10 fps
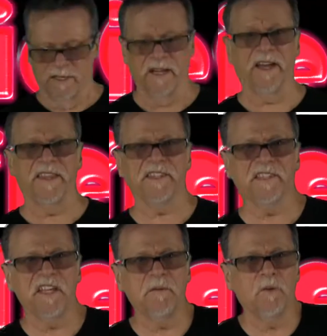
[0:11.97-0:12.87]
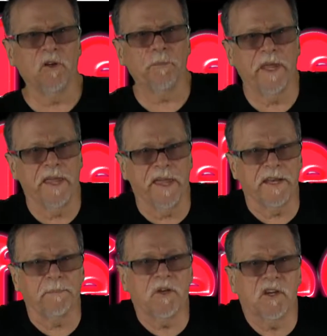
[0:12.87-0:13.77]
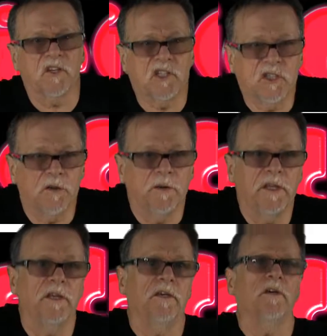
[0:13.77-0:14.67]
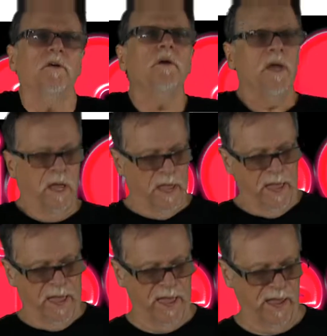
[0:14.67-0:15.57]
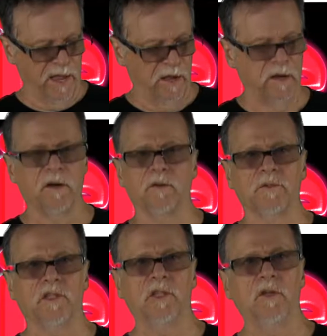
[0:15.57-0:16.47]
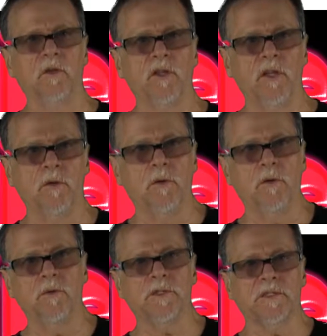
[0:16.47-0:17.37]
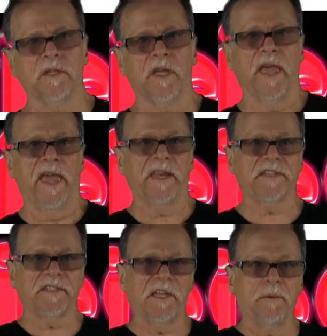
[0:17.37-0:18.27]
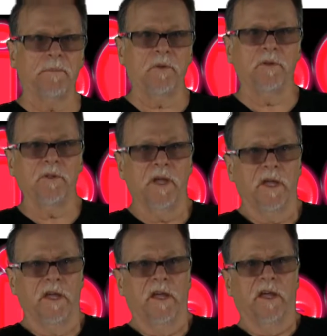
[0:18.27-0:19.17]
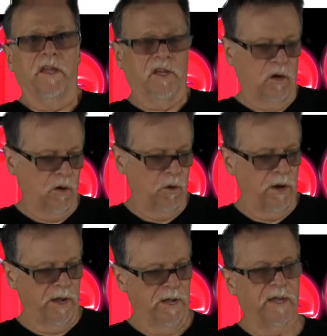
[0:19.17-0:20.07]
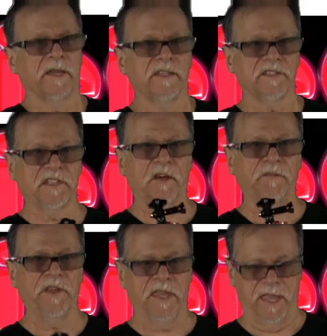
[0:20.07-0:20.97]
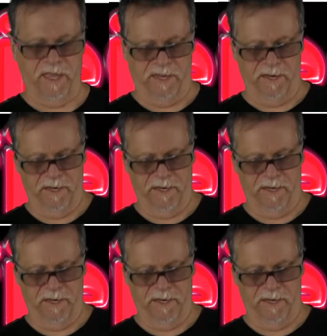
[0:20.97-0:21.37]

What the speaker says: Hi, this is Dave Mulvey, and I'm going to show you how to use and assemble your SelfieCan.